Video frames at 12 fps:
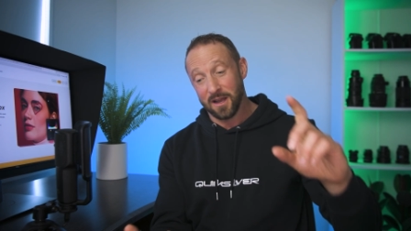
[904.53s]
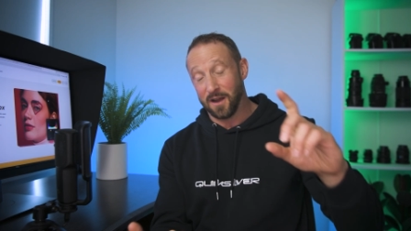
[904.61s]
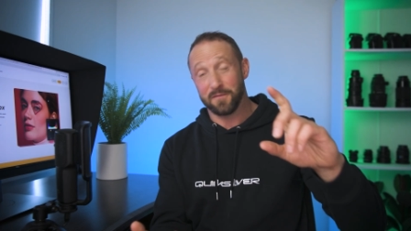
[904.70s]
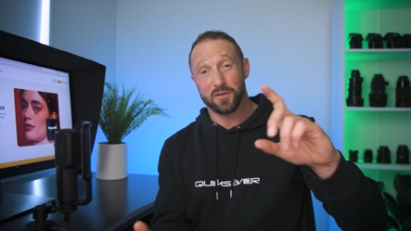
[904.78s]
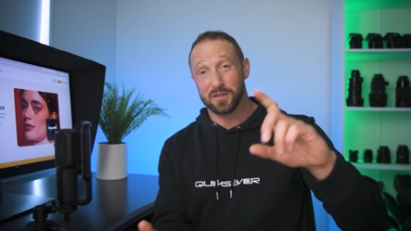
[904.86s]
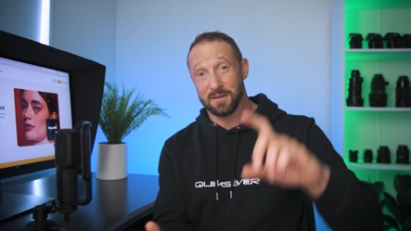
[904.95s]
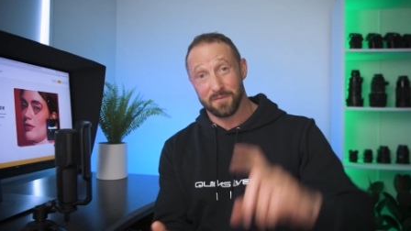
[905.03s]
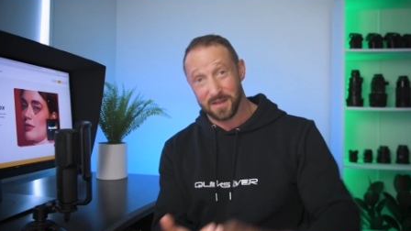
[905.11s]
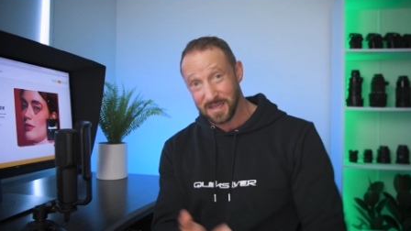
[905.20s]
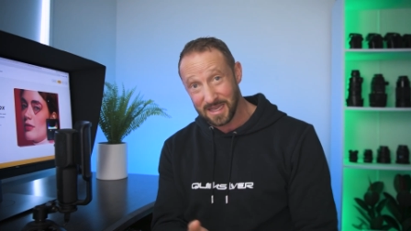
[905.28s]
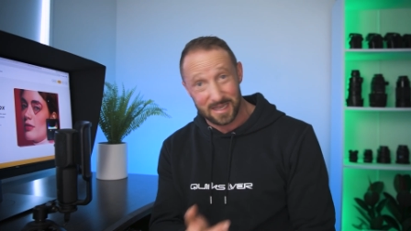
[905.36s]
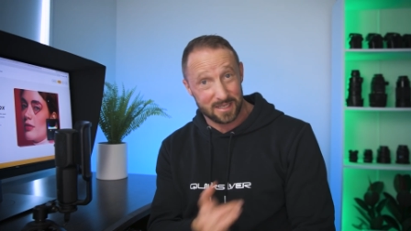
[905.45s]
I've used it for
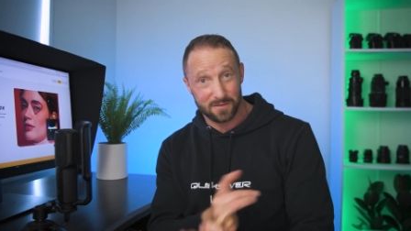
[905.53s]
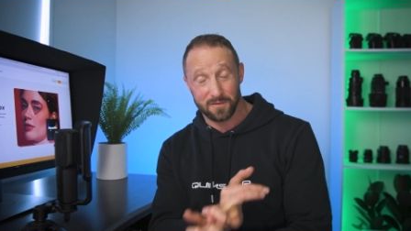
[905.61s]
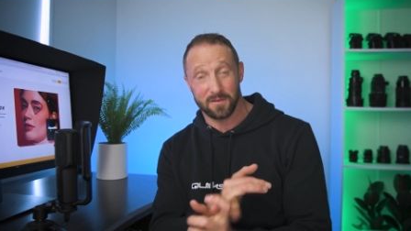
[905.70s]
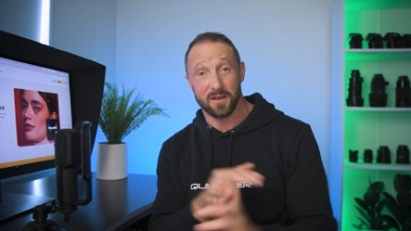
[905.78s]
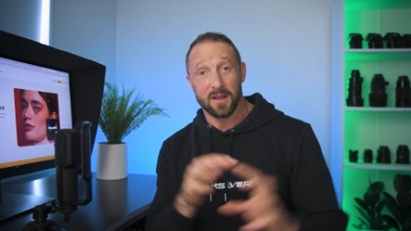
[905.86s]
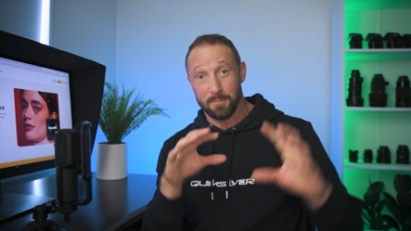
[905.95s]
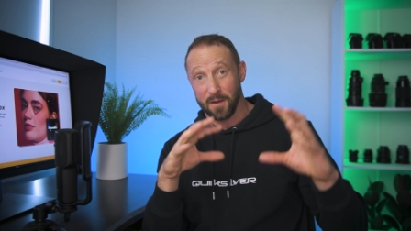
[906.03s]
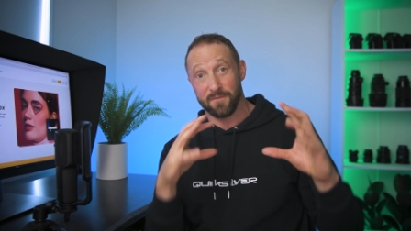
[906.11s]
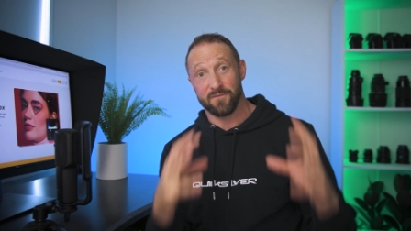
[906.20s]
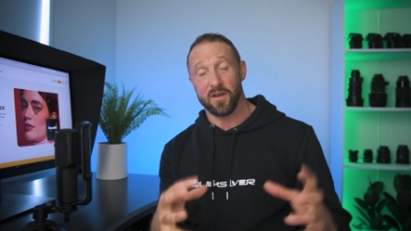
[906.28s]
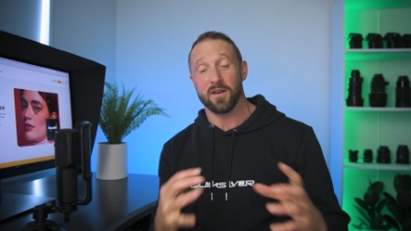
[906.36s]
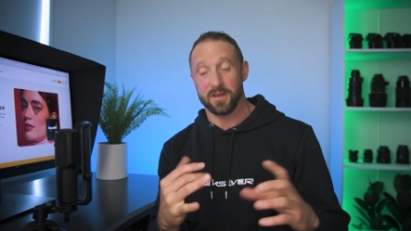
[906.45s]
years for my
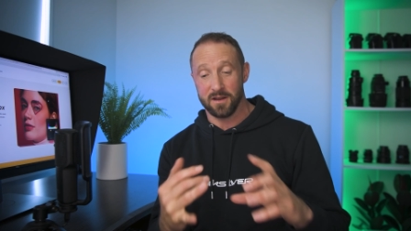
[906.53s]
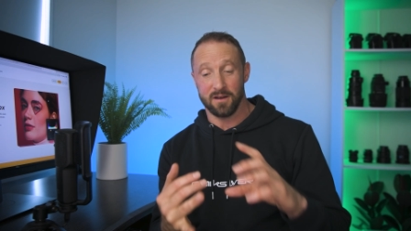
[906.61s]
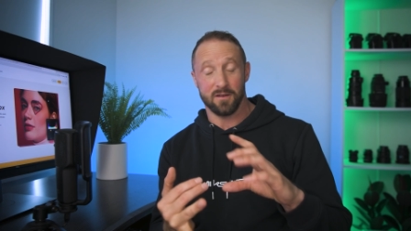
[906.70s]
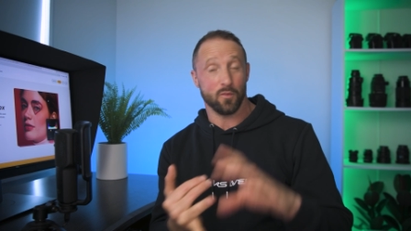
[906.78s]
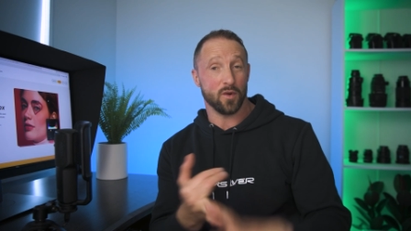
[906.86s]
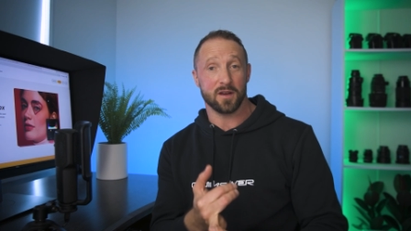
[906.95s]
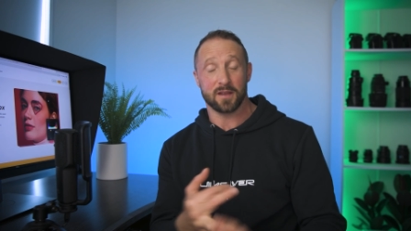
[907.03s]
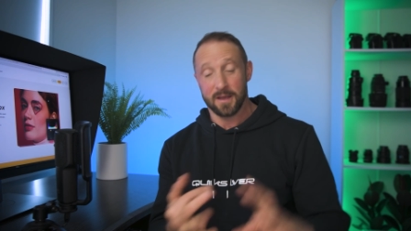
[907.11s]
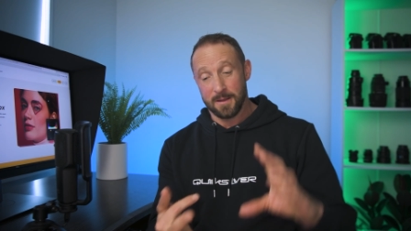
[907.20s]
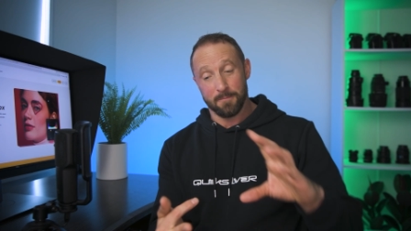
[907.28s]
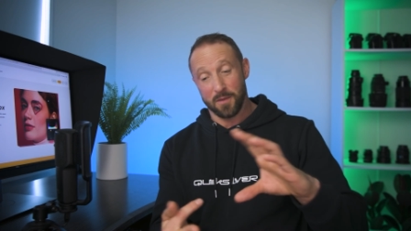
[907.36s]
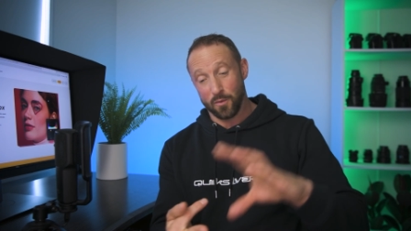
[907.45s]
fine art work,
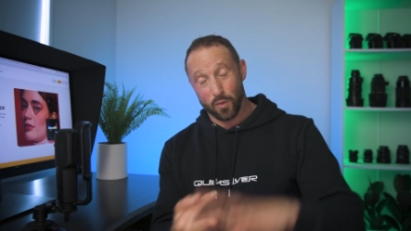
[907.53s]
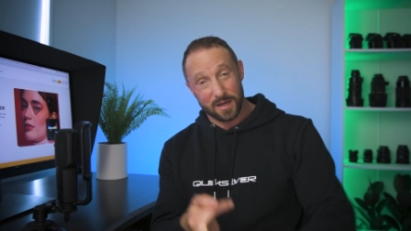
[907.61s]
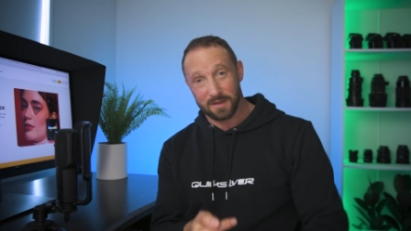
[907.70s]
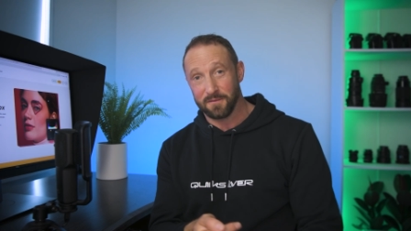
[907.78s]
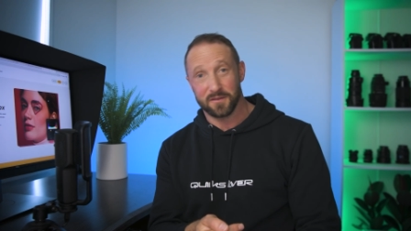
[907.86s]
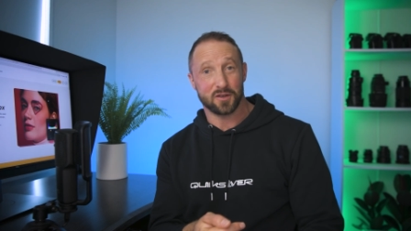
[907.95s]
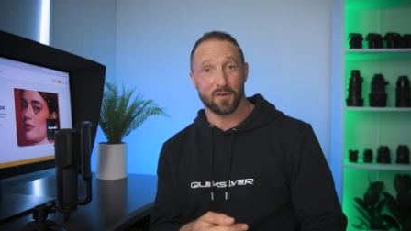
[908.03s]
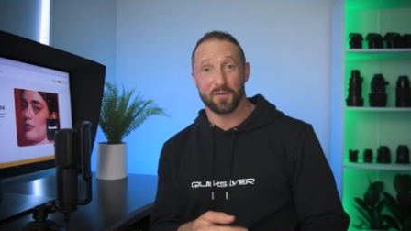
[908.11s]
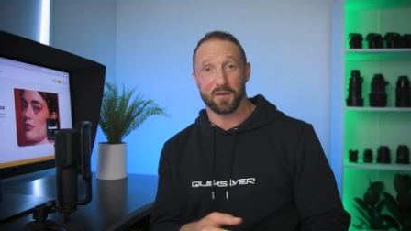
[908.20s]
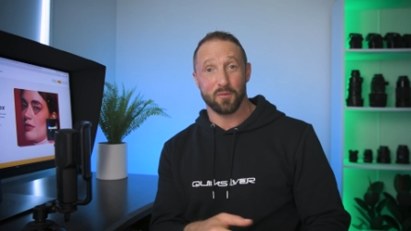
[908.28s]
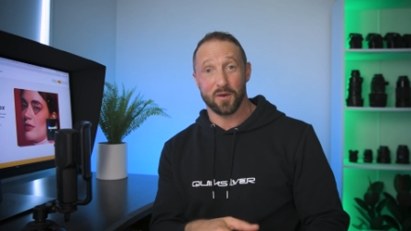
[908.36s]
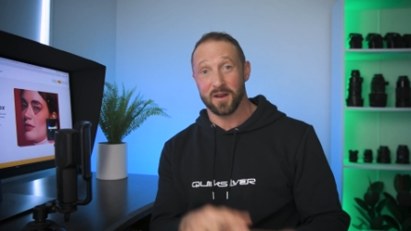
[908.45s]
my wedding
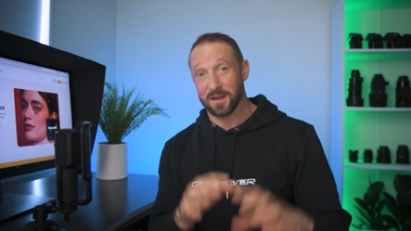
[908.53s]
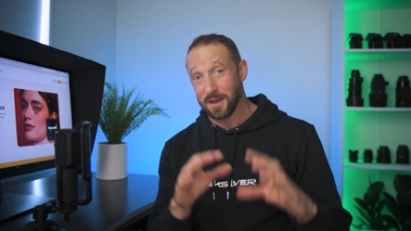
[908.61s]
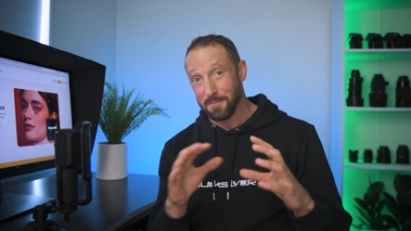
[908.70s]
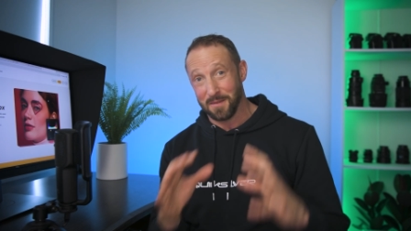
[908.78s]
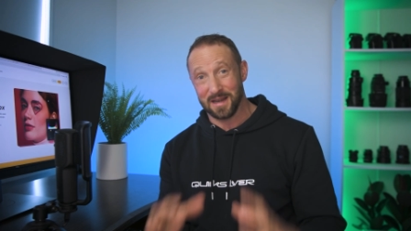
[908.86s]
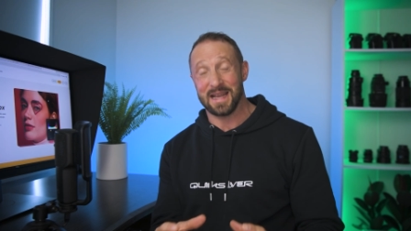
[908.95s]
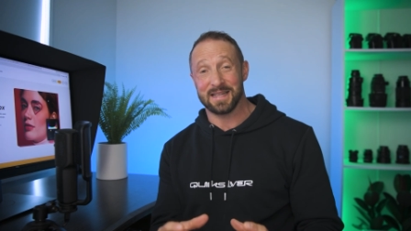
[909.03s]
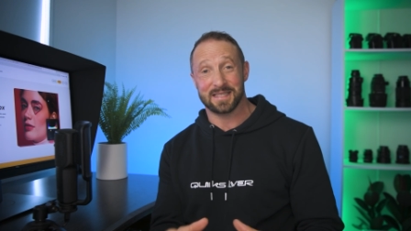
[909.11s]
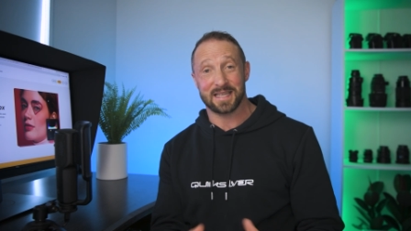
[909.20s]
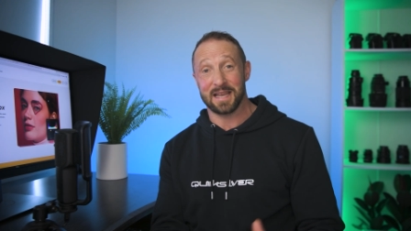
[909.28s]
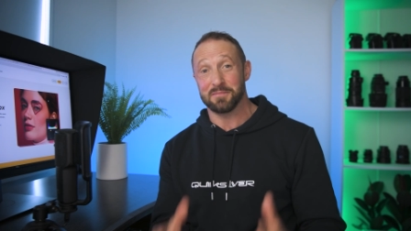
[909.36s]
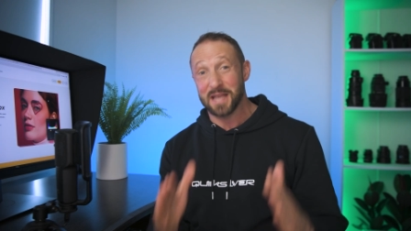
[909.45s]
photography work, my
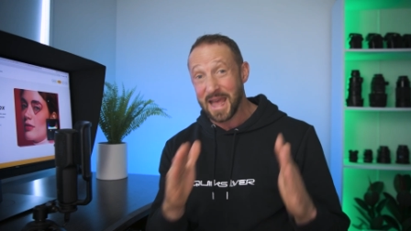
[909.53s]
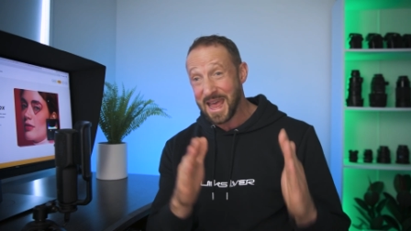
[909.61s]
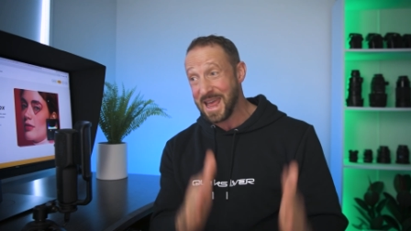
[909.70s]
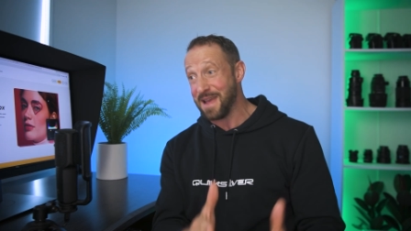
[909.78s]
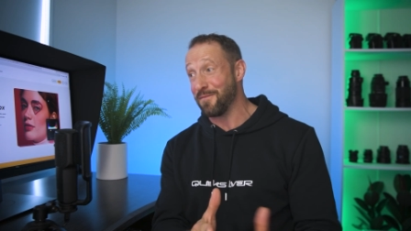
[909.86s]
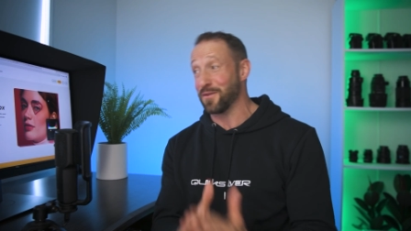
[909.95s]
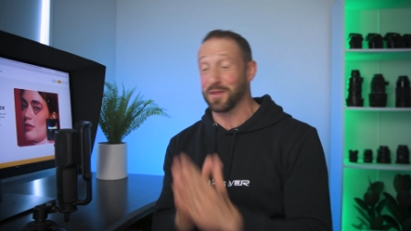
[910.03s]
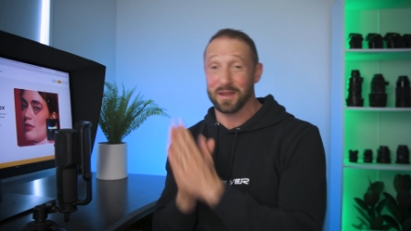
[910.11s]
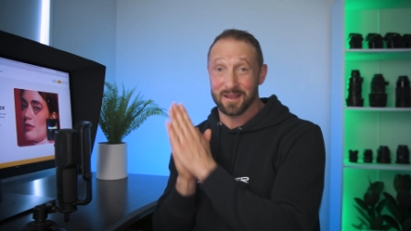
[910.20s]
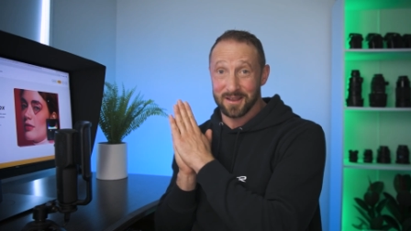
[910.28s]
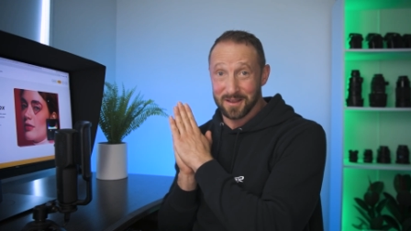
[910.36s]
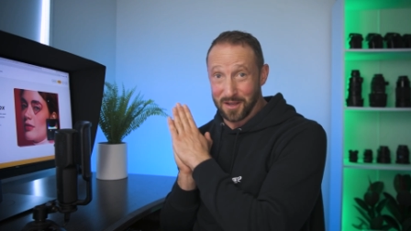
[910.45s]
landscapes,
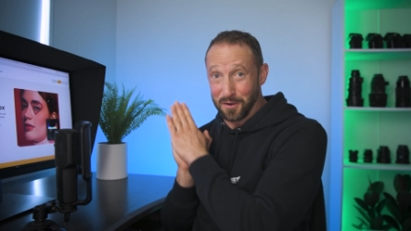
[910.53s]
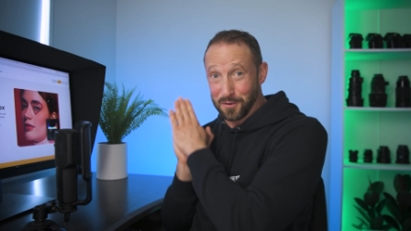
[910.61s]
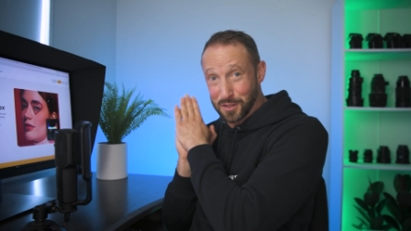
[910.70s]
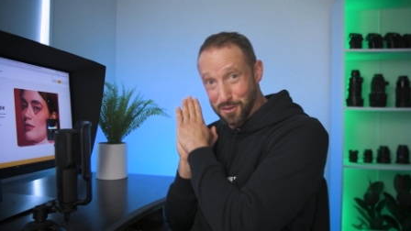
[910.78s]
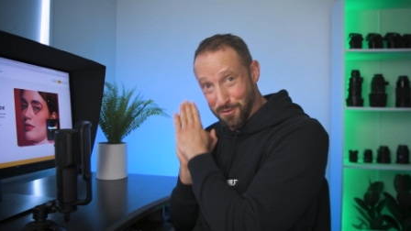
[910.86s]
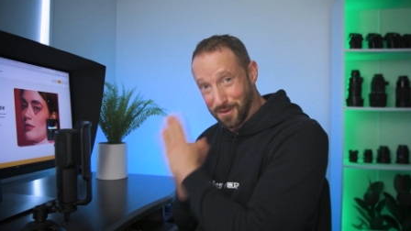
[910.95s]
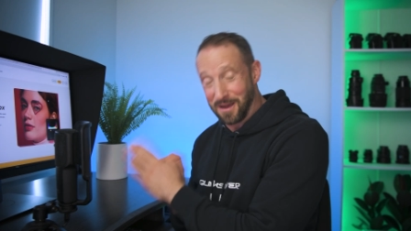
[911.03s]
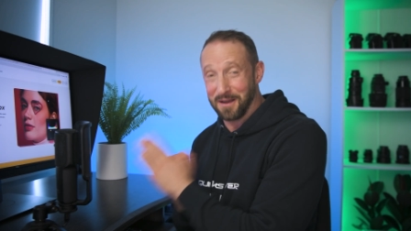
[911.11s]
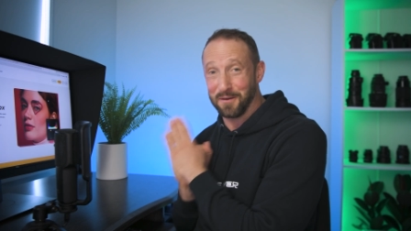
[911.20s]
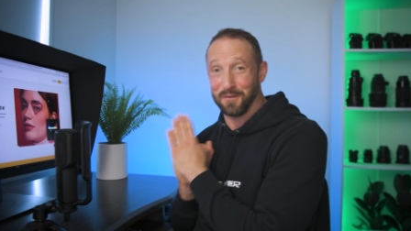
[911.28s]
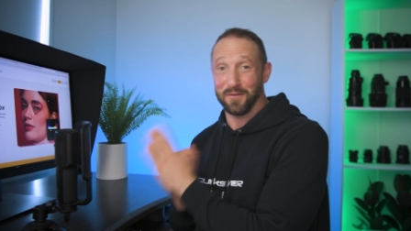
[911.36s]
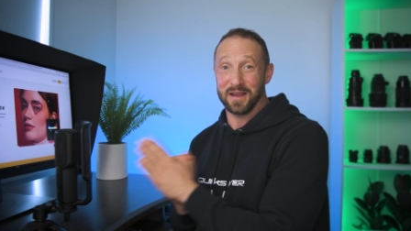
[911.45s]
everything goes through
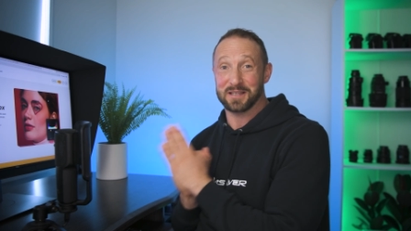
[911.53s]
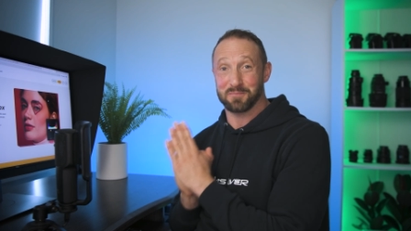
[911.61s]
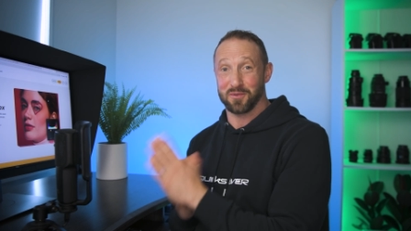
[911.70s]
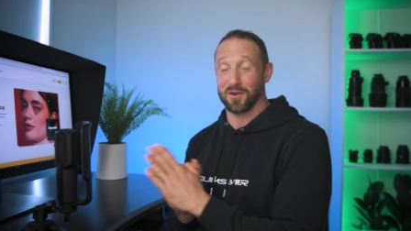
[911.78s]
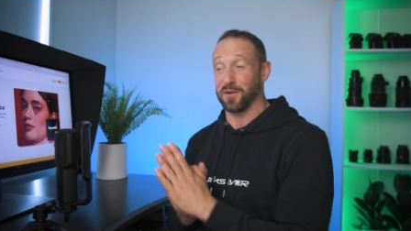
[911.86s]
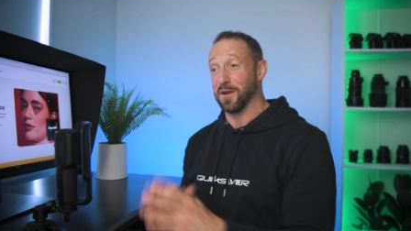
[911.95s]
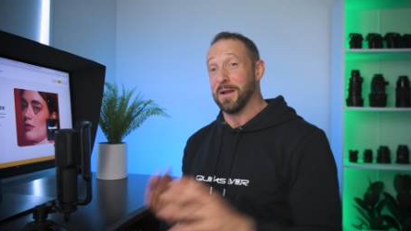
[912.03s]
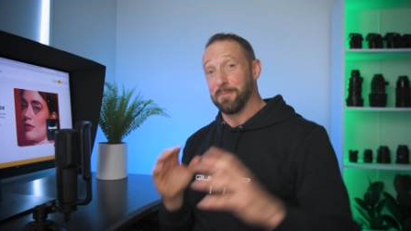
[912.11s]
Color Efex Pro